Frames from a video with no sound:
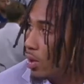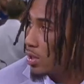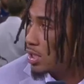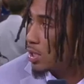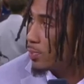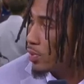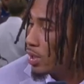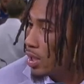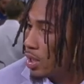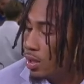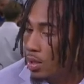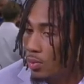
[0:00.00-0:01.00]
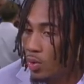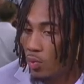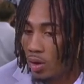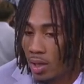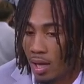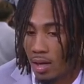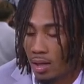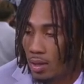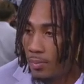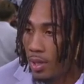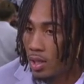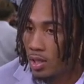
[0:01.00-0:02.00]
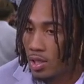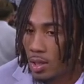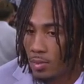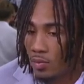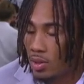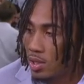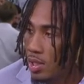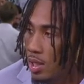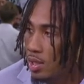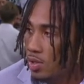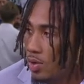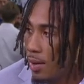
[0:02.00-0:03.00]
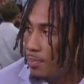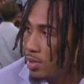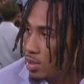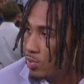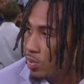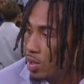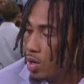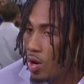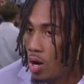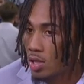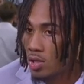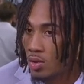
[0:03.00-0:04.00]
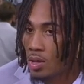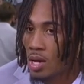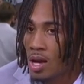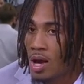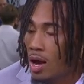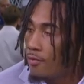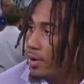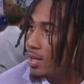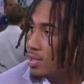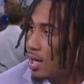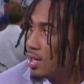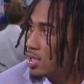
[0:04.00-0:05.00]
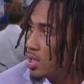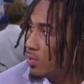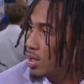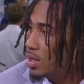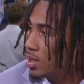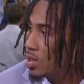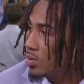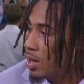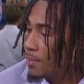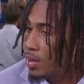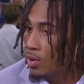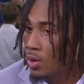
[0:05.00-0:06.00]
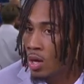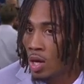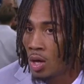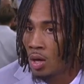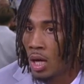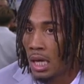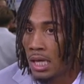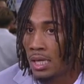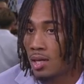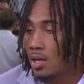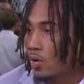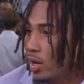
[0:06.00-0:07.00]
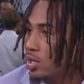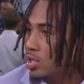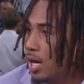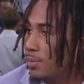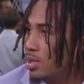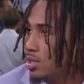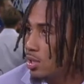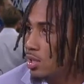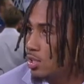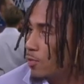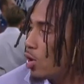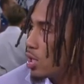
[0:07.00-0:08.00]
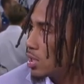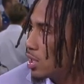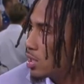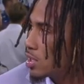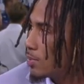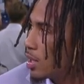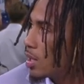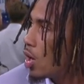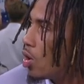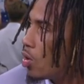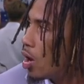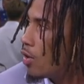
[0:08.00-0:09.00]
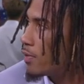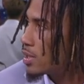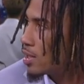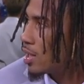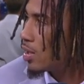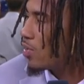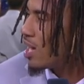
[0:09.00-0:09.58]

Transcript: worked this spring. We worked out a little bit this summer with each other, so I pushed him real hard. So I'm very excited to see what he could do. I mean, he did a great job this year as far as leadership, getting the whole offense together